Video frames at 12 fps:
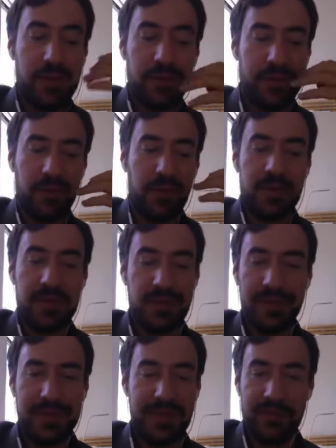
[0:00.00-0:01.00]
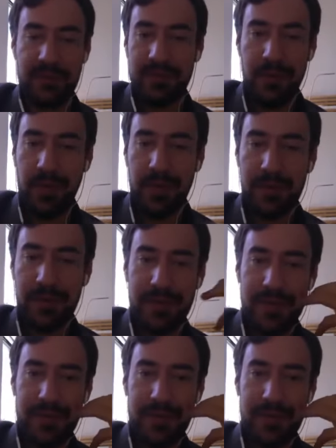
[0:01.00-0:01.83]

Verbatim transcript: It'll probably be something different tomorrow, you know,